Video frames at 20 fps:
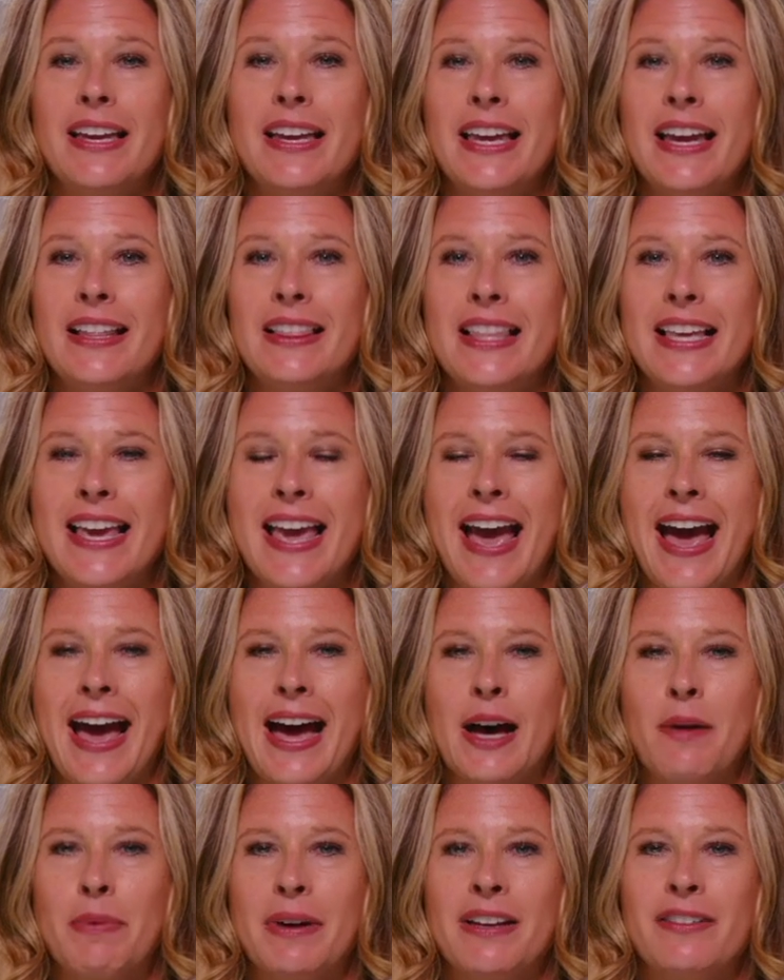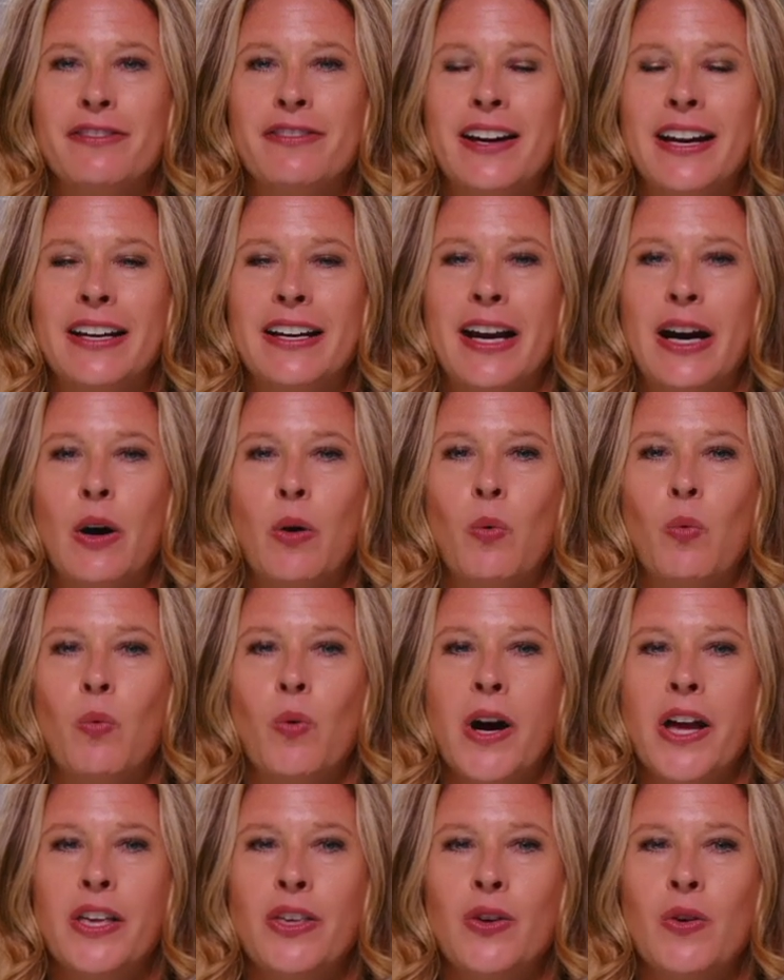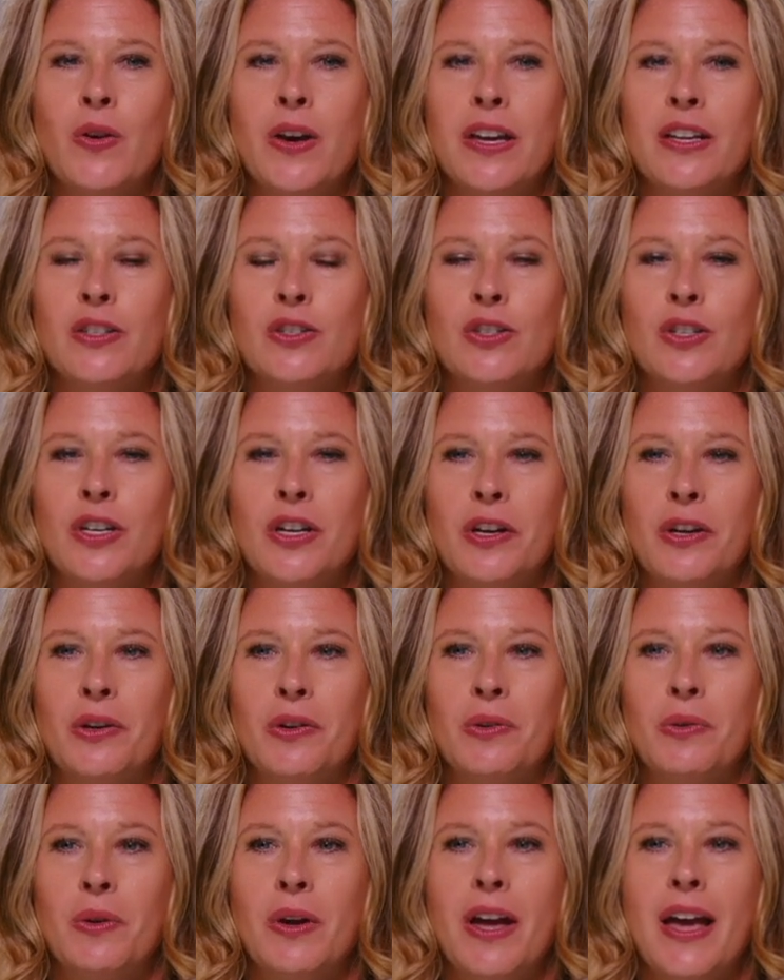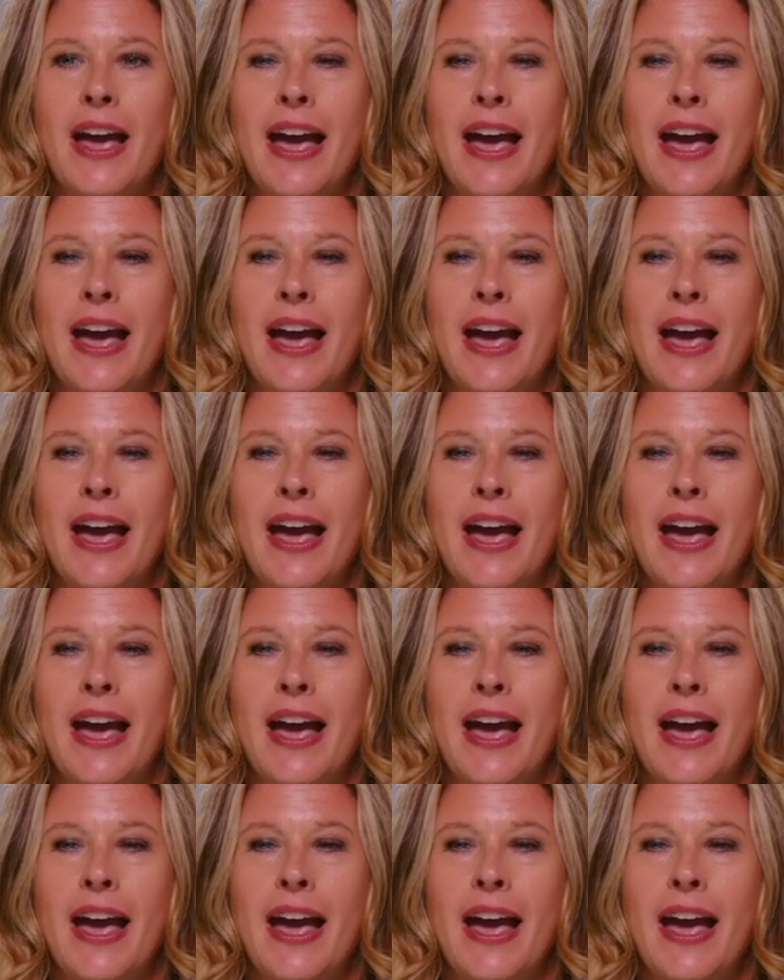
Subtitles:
get the app, and find out what you can do